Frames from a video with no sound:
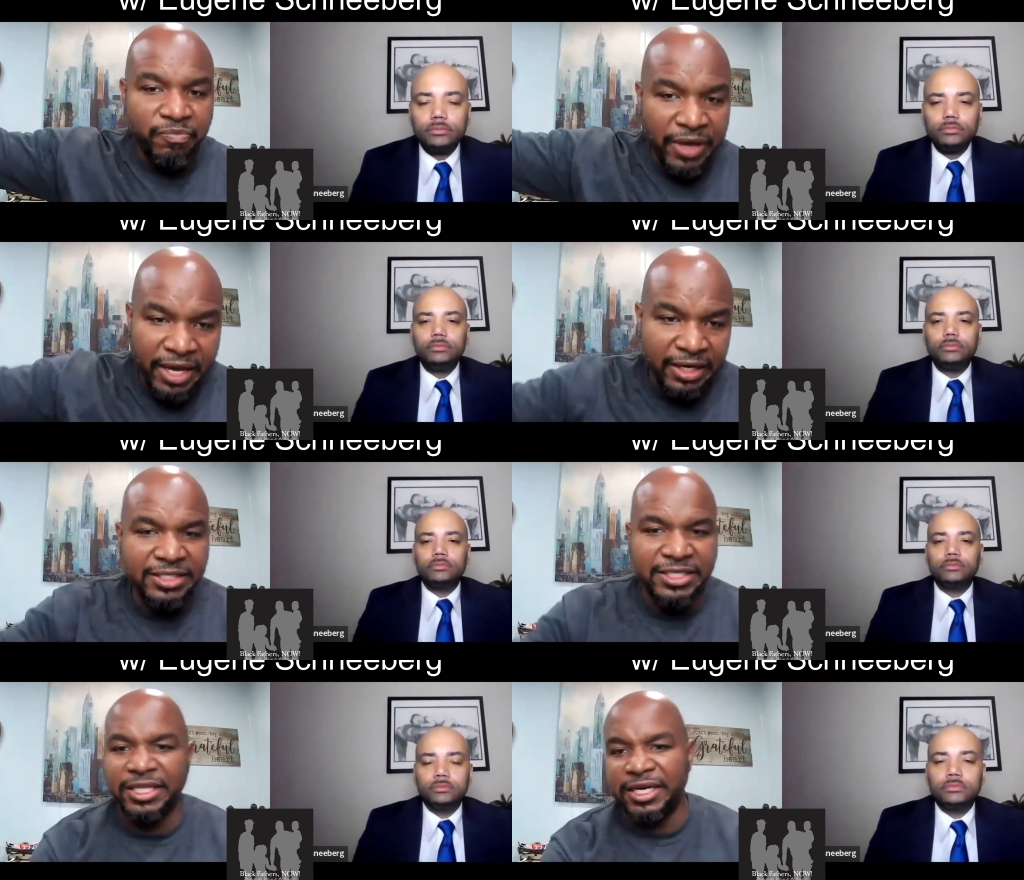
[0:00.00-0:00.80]

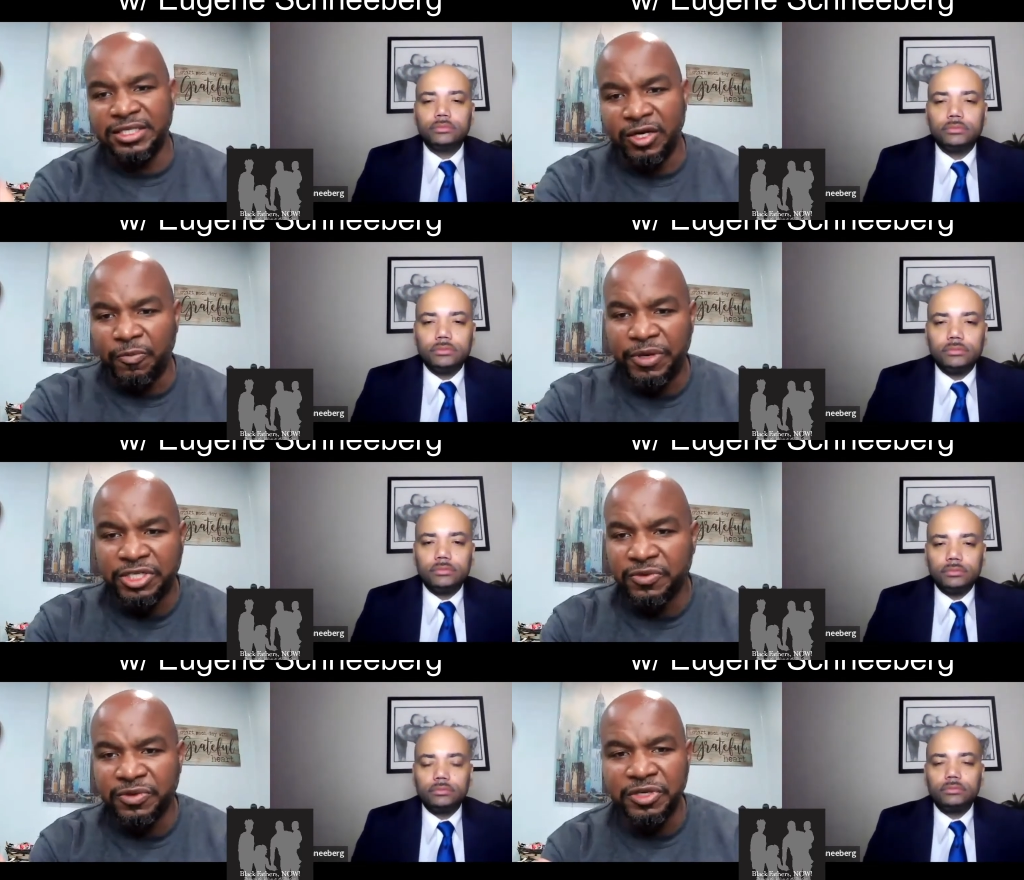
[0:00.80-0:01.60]
Speaker 1: panelist i think i saw a
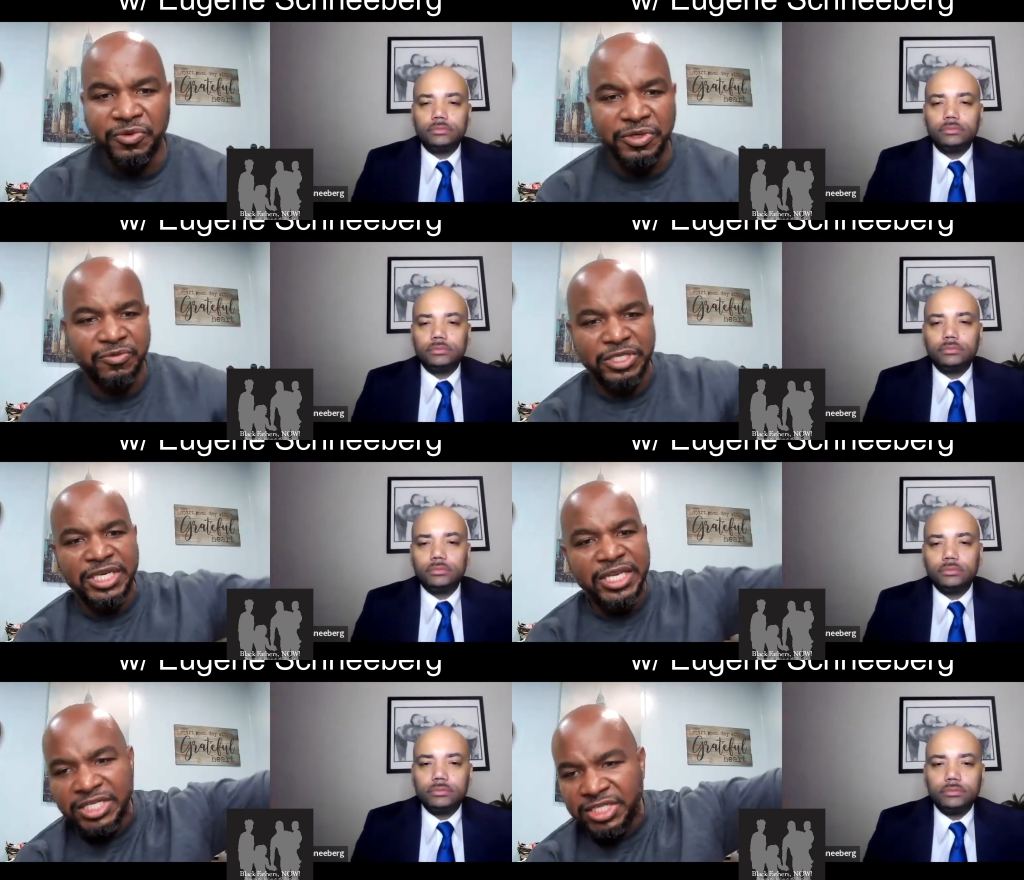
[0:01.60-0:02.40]
picture where you would with
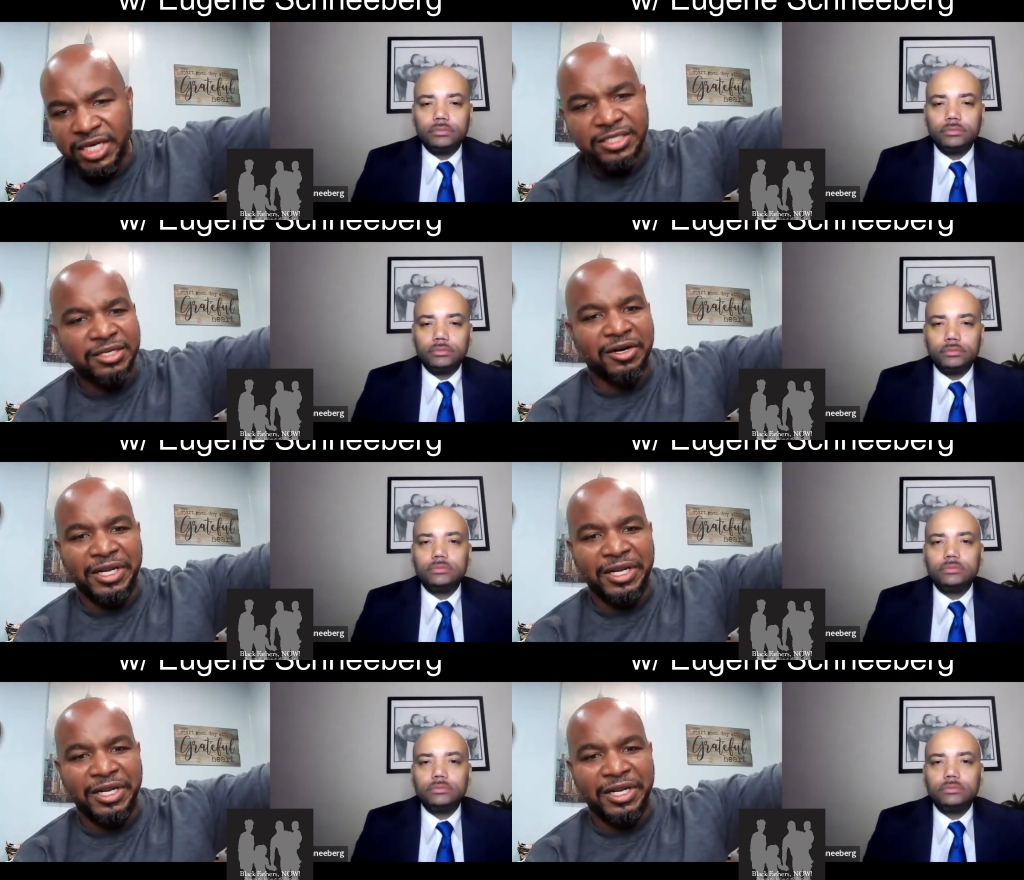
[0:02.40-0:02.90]
td jakes and all